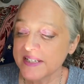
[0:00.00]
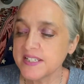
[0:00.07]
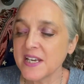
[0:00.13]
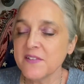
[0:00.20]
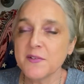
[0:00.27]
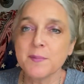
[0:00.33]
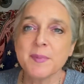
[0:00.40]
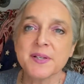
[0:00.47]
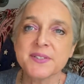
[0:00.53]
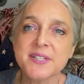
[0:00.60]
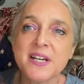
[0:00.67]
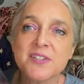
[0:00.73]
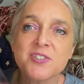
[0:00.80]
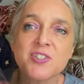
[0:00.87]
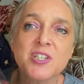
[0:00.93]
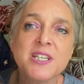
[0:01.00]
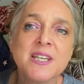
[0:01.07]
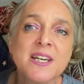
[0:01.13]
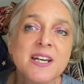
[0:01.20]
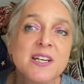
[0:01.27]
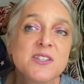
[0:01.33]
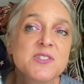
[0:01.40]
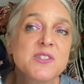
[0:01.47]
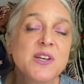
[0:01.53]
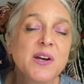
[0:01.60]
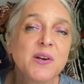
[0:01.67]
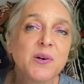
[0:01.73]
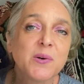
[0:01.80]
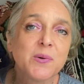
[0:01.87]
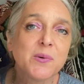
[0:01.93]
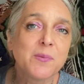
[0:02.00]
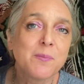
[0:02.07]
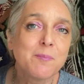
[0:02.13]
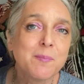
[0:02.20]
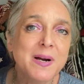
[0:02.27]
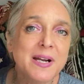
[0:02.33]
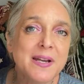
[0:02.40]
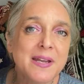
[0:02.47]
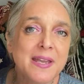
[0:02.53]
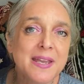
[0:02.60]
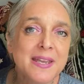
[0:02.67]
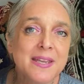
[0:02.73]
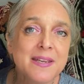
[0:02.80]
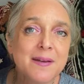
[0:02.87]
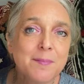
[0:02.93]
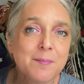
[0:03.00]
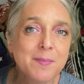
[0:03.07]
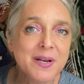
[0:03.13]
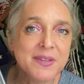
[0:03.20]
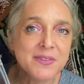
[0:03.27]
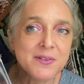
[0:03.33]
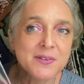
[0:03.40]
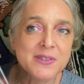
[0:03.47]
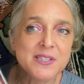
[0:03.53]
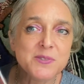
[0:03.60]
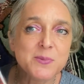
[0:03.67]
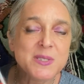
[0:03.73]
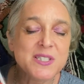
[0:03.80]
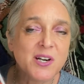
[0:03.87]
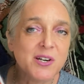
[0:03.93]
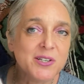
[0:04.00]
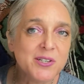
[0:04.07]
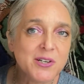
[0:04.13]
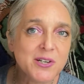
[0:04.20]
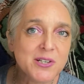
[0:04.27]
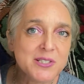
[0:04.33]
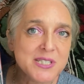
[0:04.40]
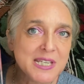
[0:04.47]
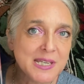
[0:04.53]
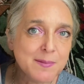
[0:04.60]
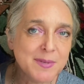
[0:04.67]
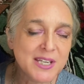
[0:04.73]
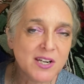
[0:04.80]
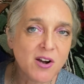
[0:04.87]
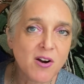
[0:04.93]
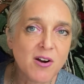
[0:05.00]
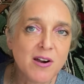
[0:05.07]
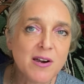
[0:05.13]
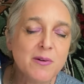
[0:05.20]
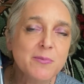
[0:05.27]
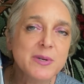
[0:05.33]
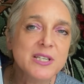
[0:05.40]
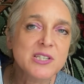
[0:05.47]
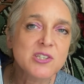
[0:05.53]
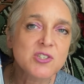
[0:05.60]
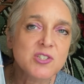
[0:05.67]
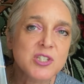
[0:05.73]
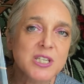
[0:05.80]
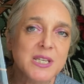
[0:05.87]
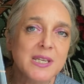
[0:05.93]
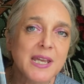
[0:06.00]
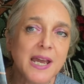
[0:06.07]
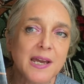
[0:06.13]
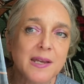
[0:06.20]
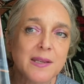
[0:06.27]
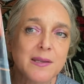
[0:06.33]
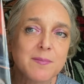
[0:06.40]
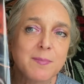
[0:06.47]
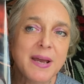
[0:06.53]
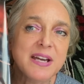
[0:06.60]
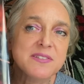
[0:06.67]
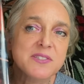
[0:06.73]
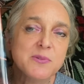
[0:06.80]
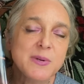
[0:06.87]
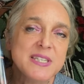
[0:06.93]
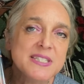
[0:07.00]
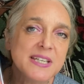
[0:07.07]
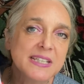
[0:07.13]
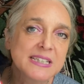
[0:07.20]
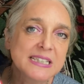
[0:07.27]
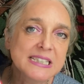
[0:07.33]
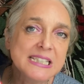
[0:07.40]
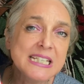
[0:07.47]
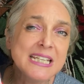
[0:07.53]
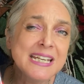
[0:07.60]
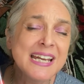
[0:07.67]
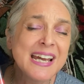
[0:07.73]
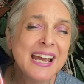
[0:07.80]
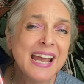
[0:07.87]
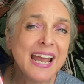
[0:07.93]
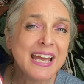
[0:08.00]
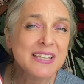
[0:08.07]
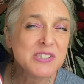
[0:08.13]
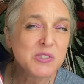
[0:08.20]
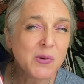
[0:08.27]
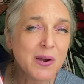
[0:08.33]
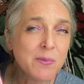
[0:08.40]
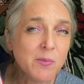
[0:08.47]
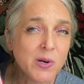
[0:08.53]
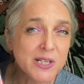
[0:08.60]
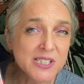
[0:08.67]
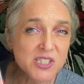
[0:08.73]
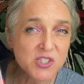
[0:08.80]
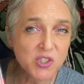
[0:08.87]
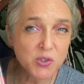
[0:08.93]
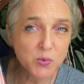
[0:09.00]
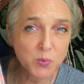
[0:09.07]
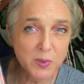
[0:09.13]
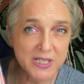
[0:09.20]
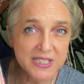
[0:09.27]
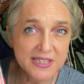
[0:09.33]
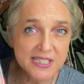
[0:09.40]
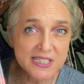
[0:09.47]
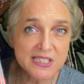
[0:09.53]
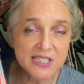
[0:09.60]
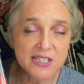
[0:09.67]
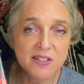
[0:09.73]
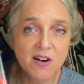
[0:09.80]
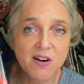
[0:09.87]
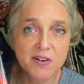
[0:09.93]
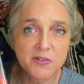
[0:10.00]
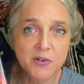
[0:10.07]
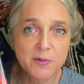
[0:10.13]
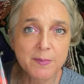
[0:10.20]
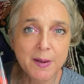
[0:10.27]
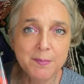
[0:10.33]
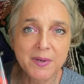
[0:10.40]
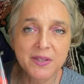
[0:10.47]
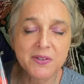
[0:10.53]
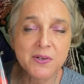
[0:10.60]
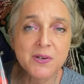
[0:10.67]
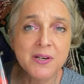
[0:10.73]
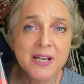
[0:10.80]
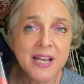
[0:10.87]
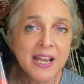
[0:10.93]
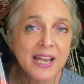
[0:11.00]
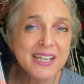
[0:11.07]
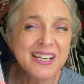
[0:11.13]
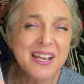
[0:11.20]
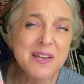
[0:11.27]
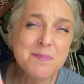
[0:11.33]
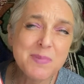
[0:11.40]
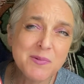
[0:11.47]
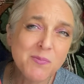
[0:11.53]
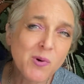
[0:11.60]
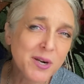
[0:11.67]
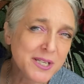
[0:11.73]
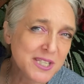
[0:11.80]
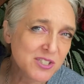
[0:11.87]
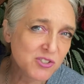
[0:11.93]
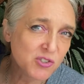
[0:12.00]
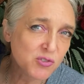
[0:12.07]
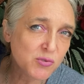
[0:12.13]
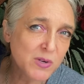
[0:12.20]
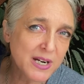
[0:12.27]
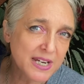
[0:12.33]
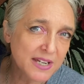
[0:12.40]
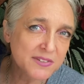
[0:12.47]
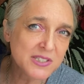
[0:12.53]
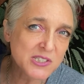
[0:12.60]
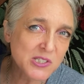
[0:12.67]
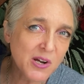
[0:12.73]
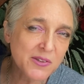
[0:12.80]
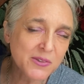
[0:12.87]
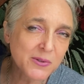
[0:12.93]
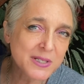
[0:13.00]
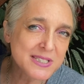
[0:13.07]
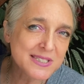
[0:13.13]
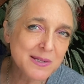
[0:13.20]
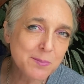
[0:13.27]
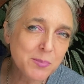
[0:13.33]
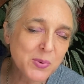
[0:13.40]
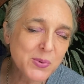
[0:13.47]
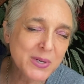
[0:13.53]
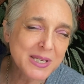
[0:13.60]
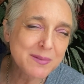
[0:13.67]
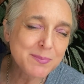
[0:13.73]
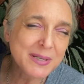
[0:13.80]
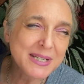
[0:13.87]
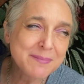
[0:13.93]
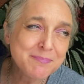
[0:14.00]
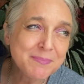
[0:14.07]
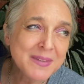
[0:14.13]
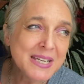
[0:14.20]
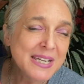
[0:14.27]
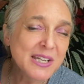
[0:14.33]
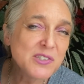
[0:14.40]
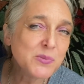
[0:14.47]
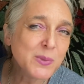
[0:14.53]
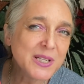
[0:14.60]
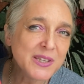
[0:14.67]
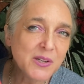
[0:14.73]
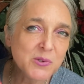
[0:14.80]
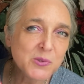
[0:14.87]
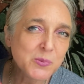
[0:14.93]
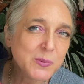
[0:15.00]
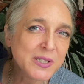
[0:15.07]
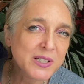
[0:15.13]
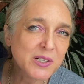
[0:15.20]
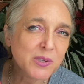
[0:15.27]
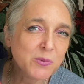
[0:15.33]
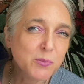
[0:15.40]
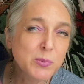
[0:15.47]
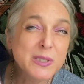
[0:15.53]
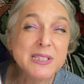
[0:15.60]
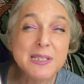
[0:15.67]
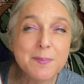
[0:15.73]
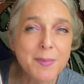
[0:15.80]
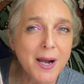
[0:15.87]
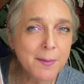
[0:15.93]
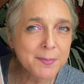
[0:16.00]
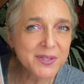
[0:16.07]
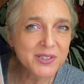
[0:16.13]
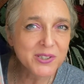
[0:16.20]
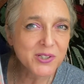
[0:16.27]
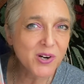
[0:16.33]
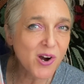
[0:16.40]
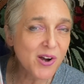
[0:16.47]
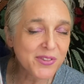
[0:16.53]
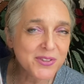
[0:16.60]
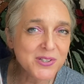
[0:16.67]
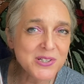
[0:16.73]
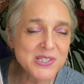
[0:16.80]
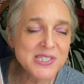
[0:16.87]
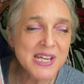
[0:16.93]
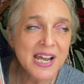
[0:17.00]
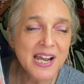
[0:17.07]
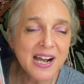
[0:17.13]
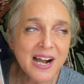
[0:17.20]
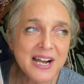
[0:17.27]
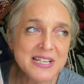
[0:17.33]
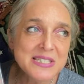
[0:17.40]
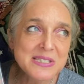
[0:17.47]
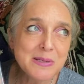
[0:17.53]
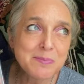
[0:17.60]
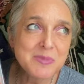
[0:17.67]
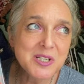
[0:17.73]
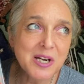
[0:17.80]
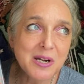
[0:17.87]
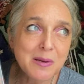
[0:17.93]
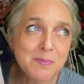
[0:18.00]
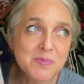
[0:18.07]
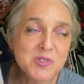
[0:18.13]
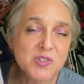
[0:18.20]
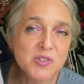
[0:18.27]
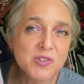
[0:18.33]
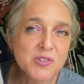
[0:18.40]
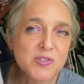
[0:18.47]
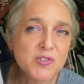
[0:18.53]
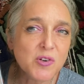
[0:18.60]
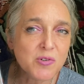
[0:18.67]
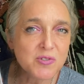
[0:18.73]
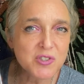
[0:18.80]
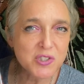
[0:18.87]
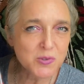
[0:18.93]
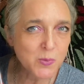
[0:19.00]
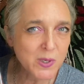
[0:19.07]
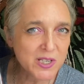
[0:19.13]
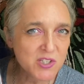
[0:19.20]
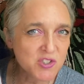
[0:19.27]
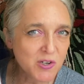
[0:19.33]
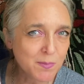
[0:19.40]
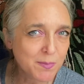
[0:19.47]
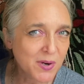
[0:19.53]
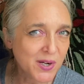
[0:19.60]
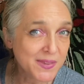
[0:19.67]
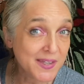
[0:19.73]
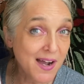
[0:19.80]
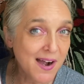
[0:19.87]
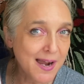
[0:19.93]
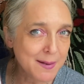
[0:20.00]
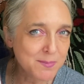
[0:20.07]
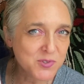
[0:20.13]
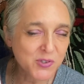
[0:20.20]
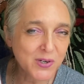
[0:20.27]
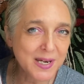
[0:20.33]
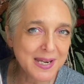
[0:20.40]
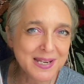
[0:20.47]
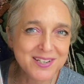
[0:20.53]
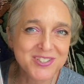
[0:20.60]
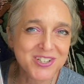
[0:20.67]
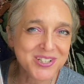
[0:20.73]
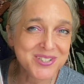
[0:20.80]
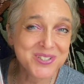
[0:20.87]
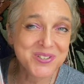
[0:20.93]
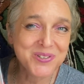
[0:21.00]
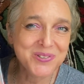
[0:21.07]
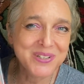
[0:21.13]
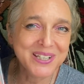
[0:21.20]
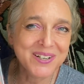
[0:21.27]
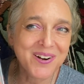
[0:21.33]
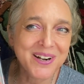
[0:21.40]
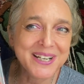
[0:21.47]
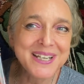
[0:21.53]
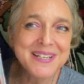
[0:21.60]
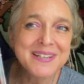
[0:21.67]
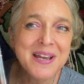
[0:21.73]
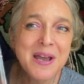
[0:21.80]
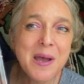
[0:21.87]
David Baldacci. So my mother, this was on her TBR when she had passed away suddenly. And so I wanted to read this in honor of my mother. And I had been wanting to try out this author at some point, but it's one of those where really popular authors, I sometimes don't just want to jump on the hype train just to get on it.